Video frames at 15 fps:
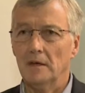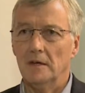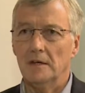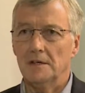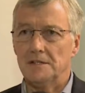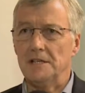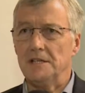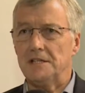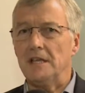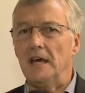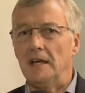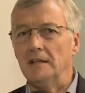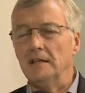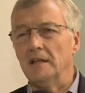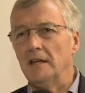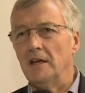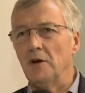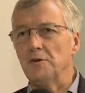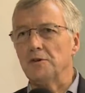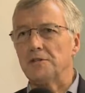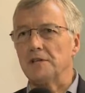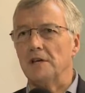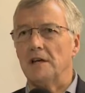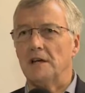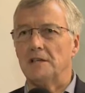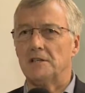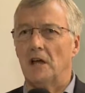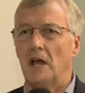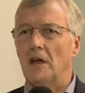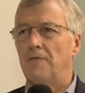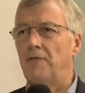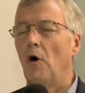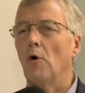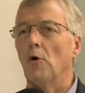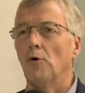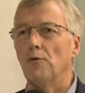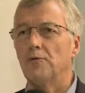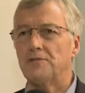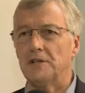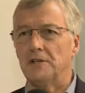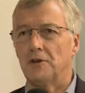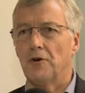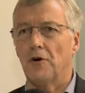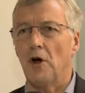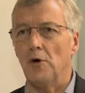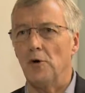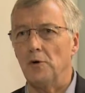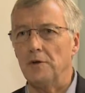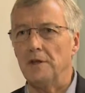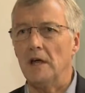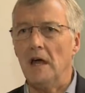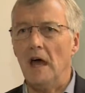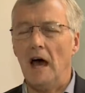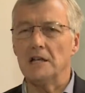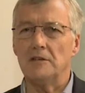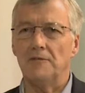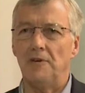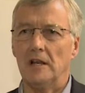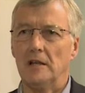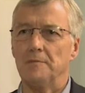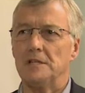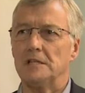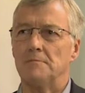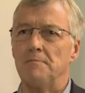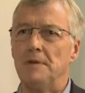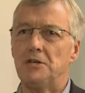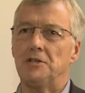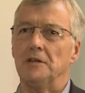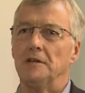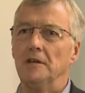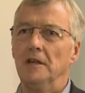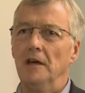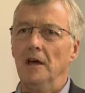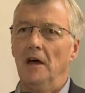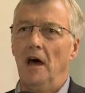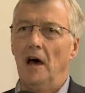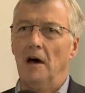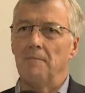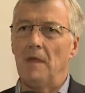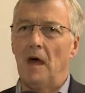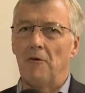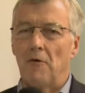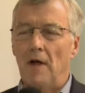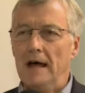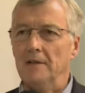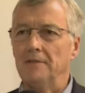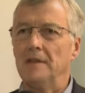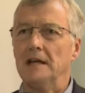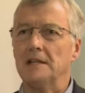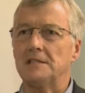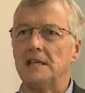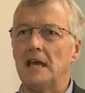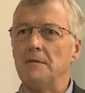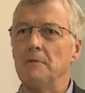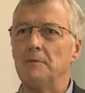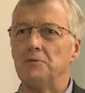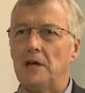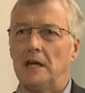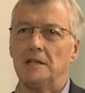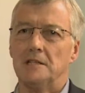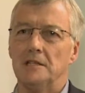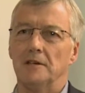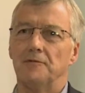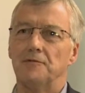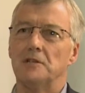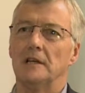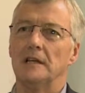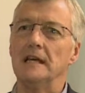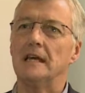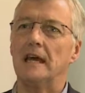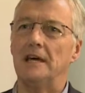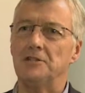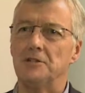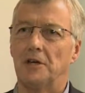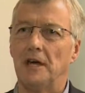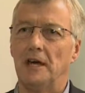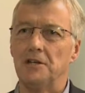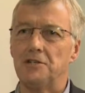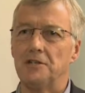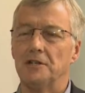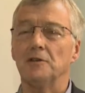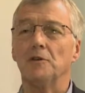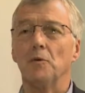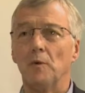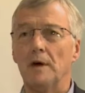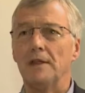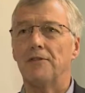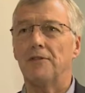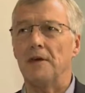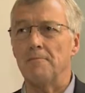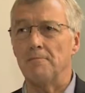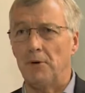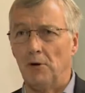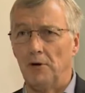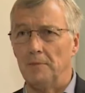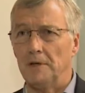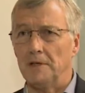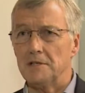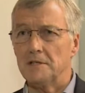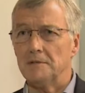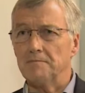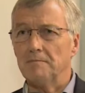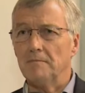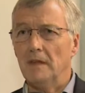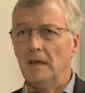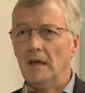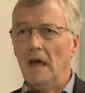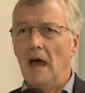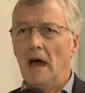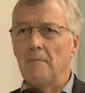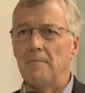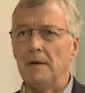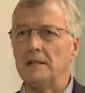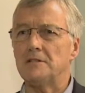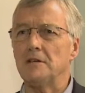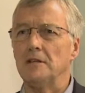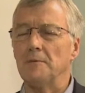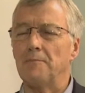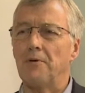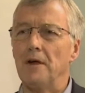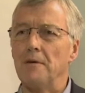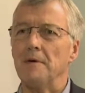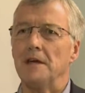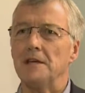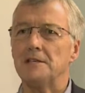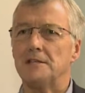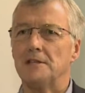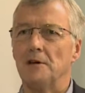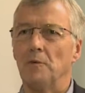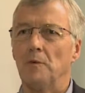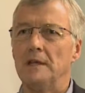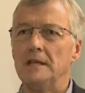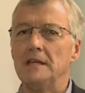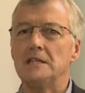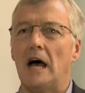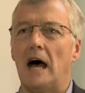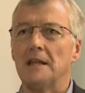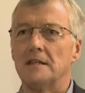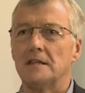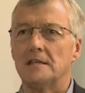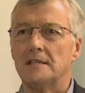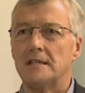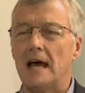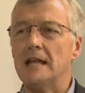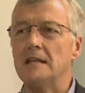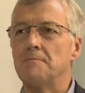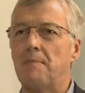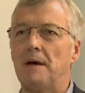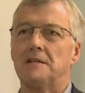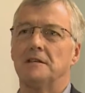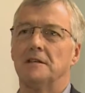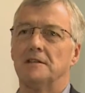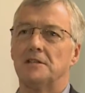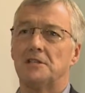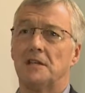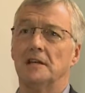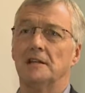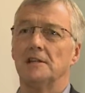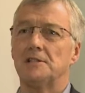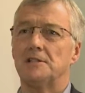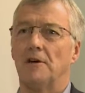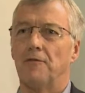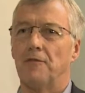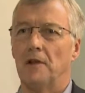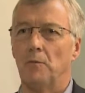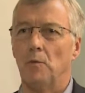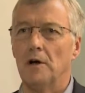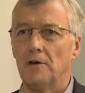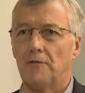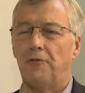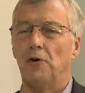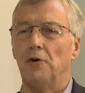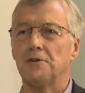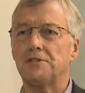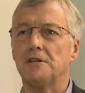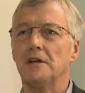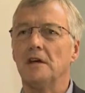Since then, EOSE has evolved and grown and developed its mission around that same objective to link education with employment, and built on the premise that we need to understand better the skills of the workforce